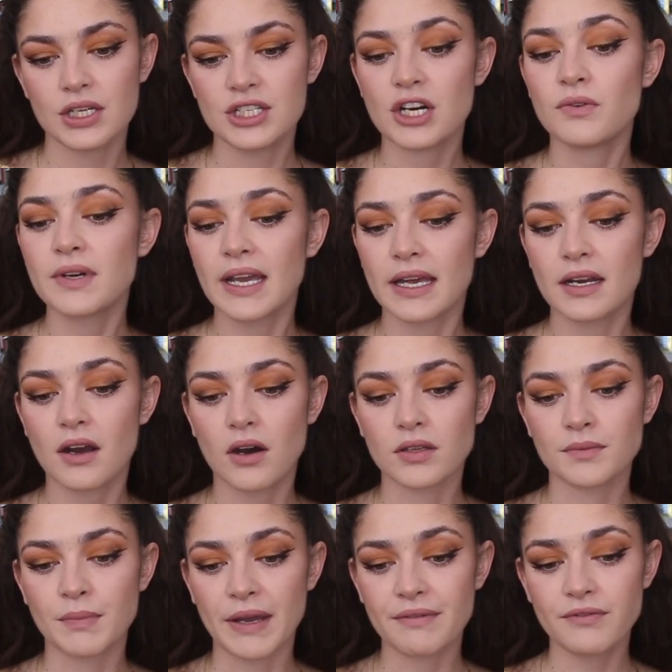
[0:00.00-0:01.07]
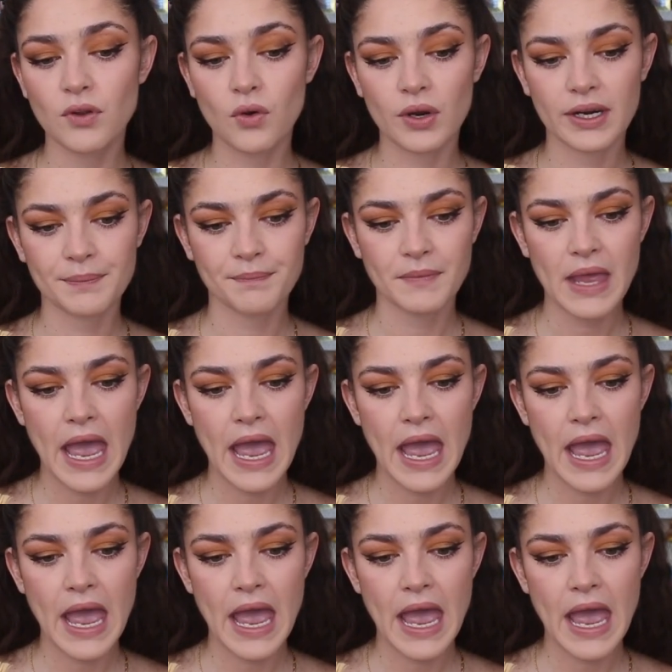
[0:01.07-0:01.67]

Don't get it on my floor.